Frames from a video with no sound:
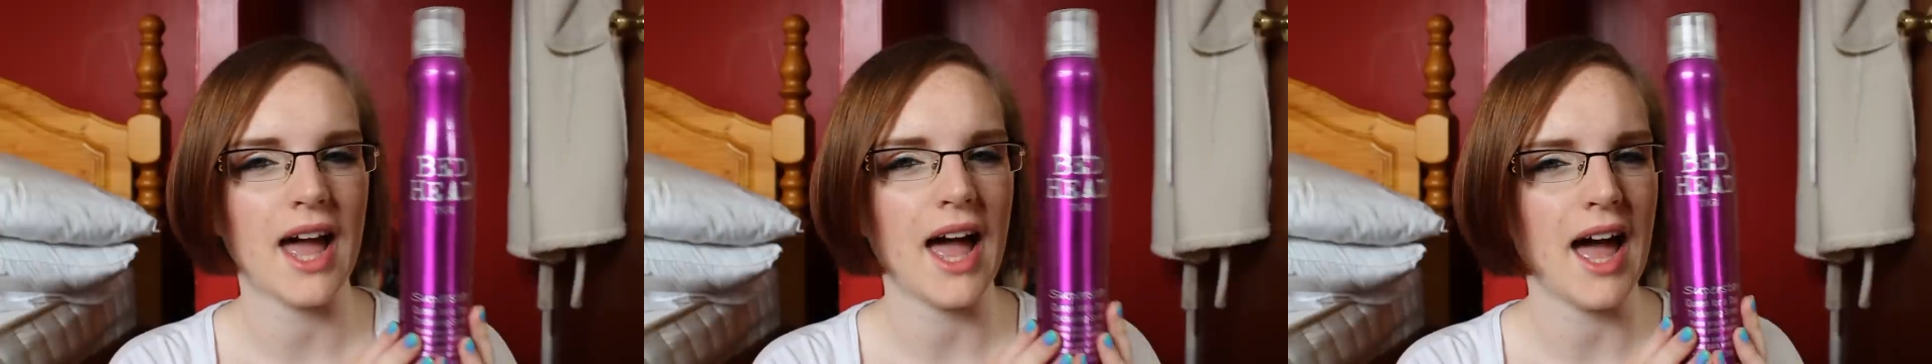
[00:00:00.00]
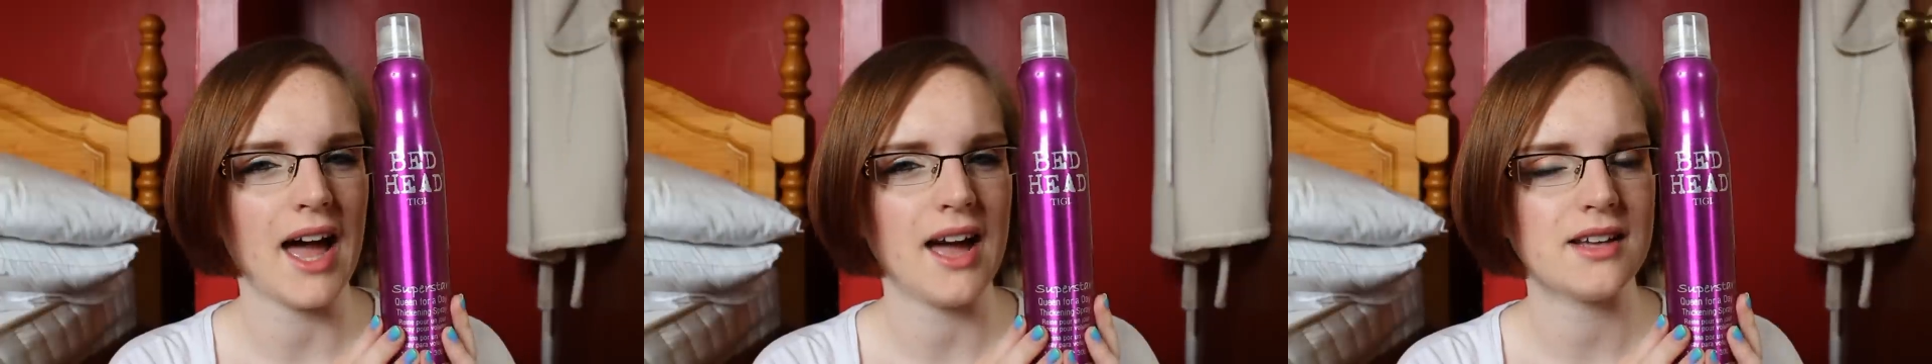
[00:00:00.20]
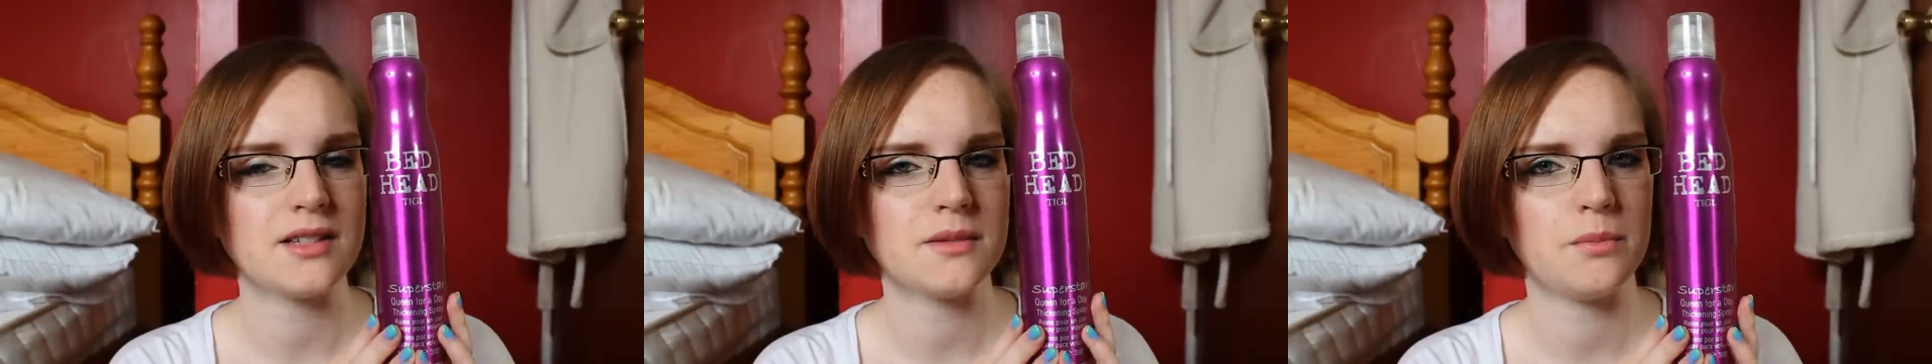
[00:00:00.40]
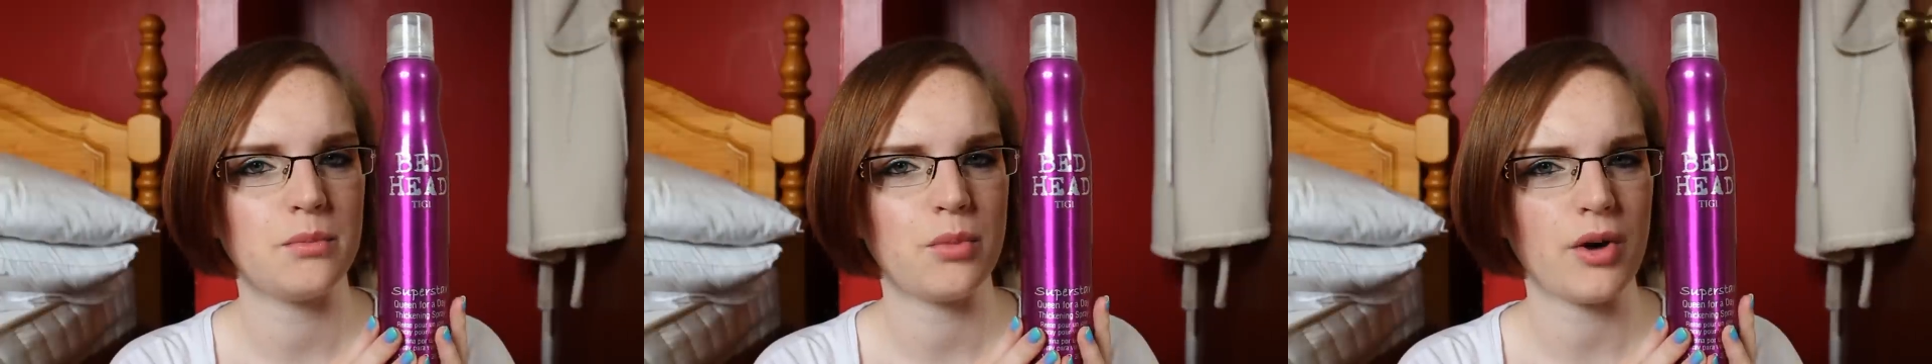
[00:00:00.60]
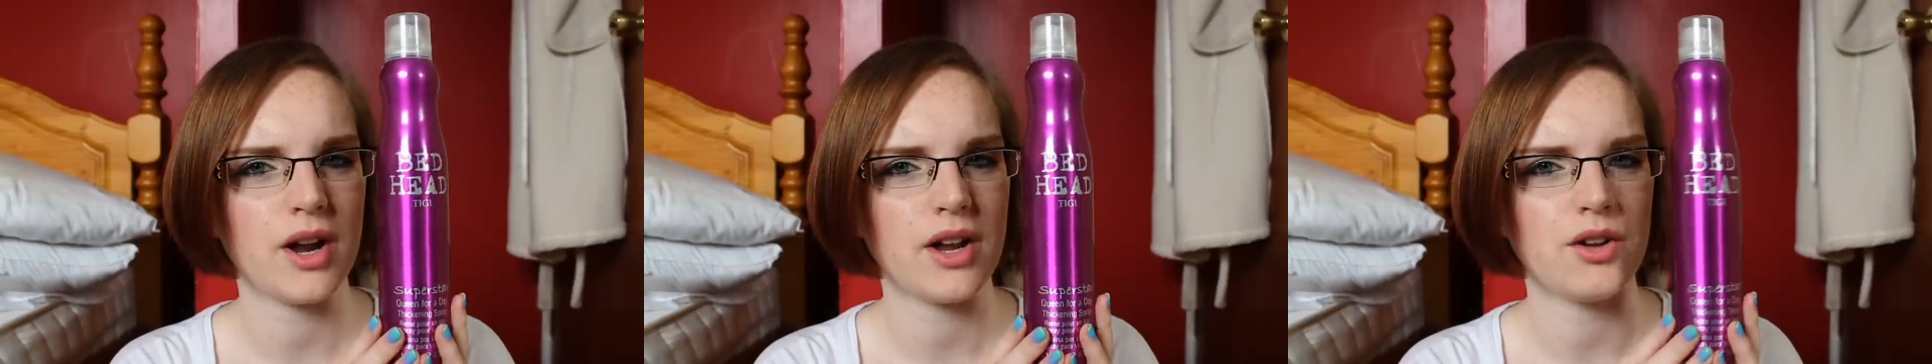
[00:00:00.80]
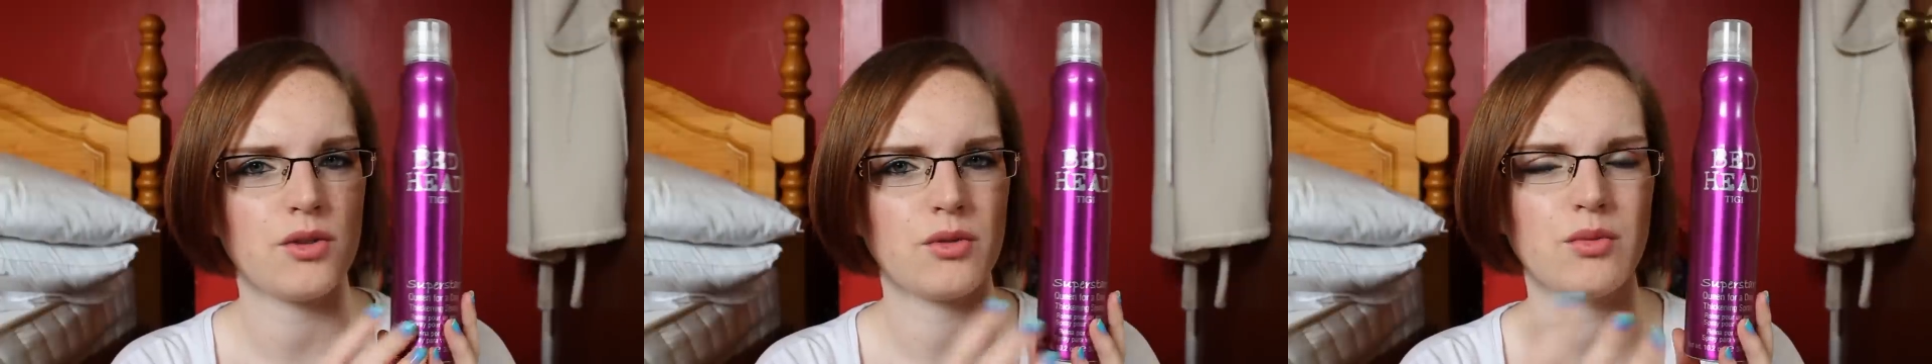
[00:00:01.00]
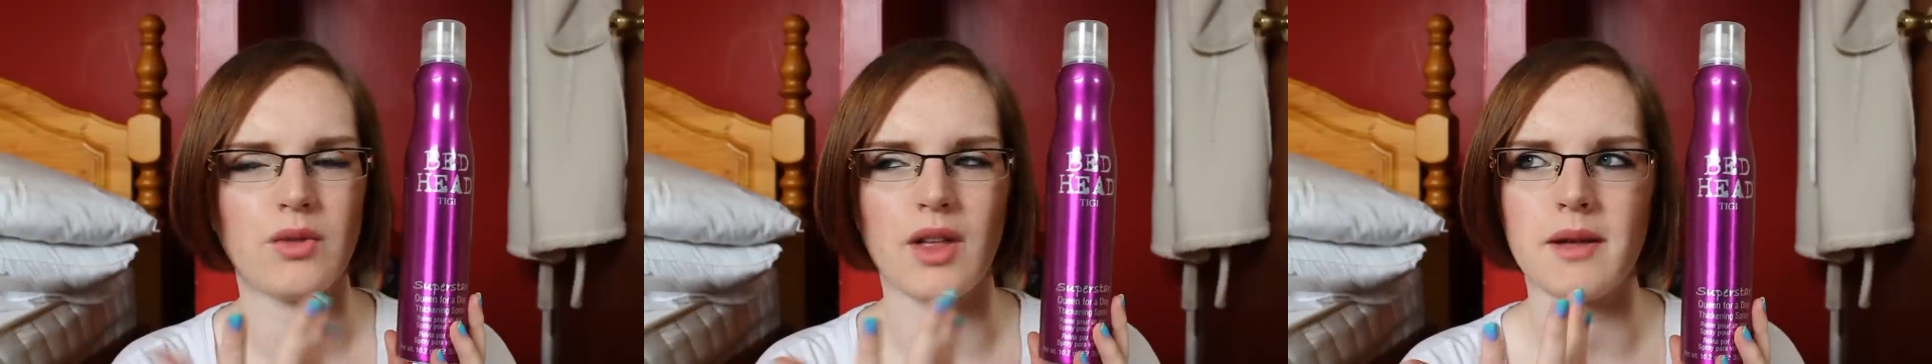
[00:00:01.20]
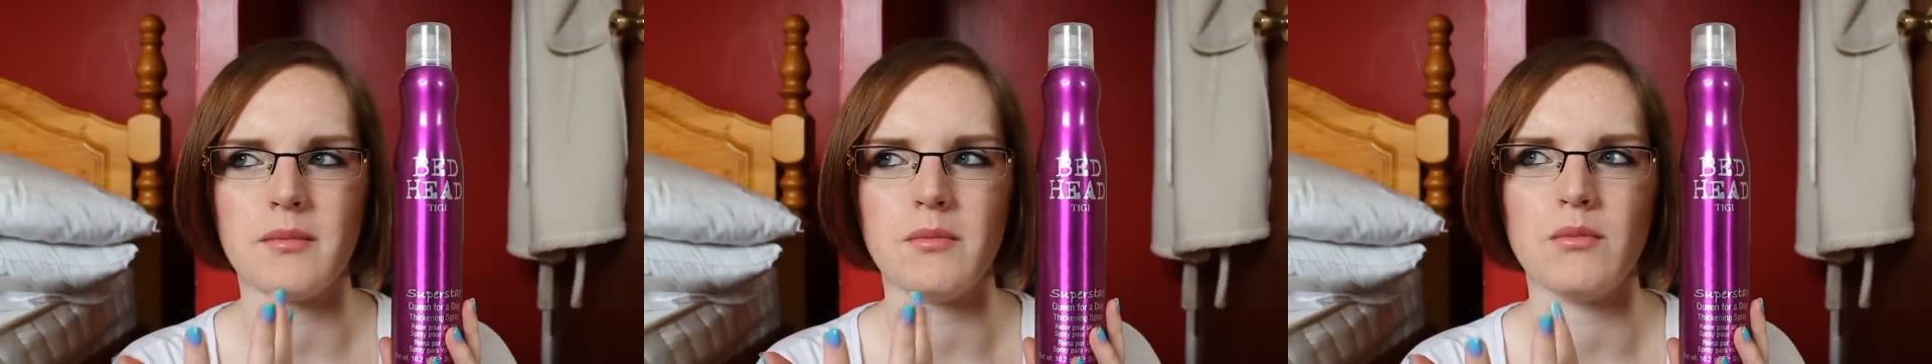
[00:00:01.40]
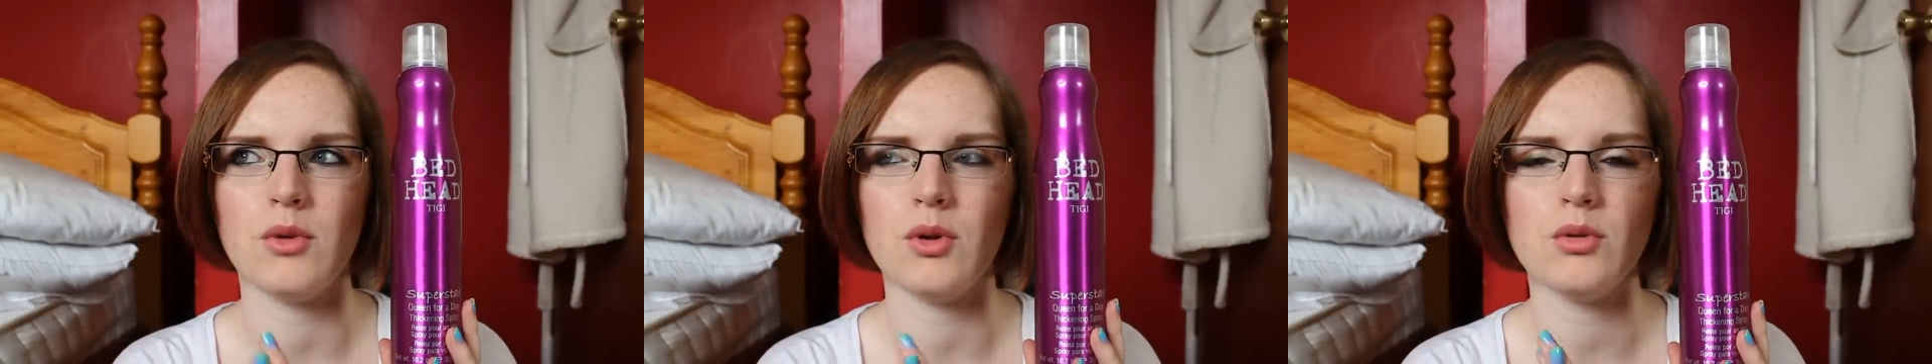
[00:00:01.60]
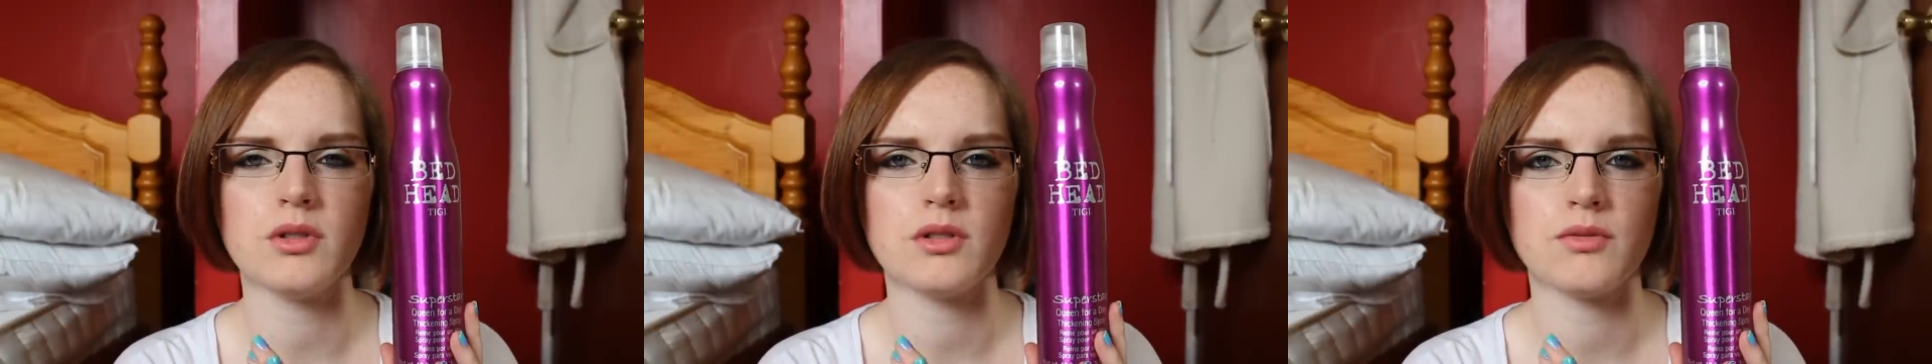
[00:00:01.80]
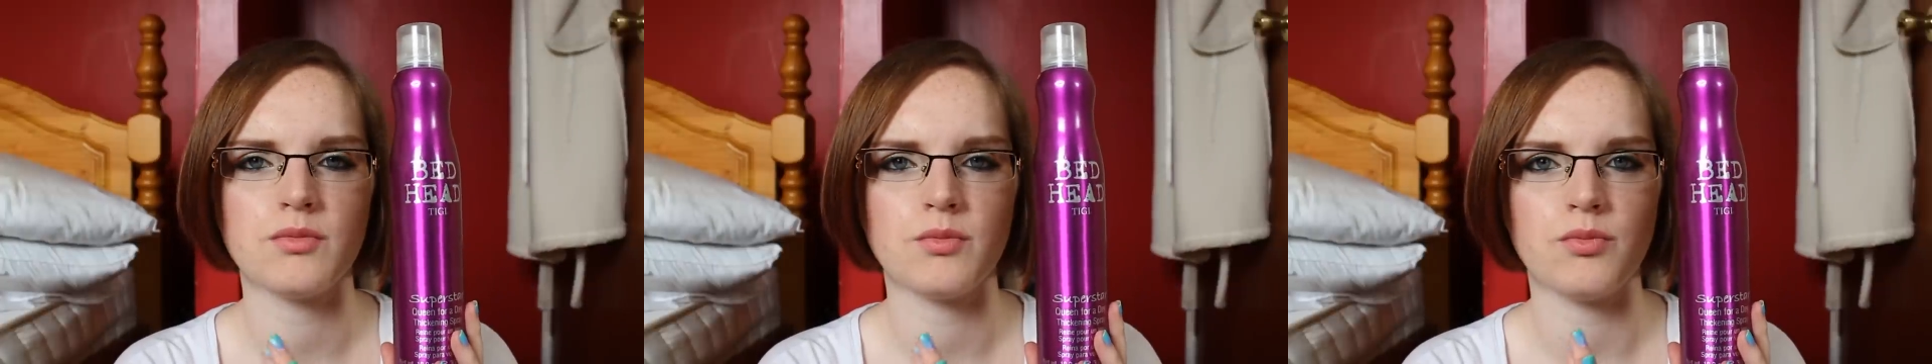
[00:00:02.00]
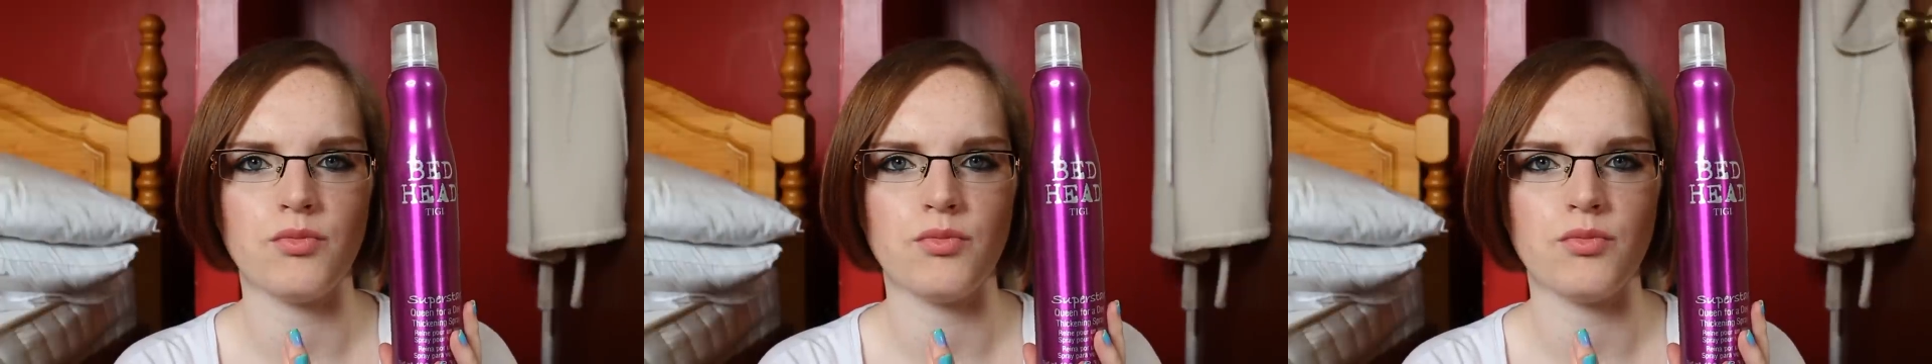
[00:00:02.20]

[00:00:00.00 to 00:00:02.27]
hairspray or like mousse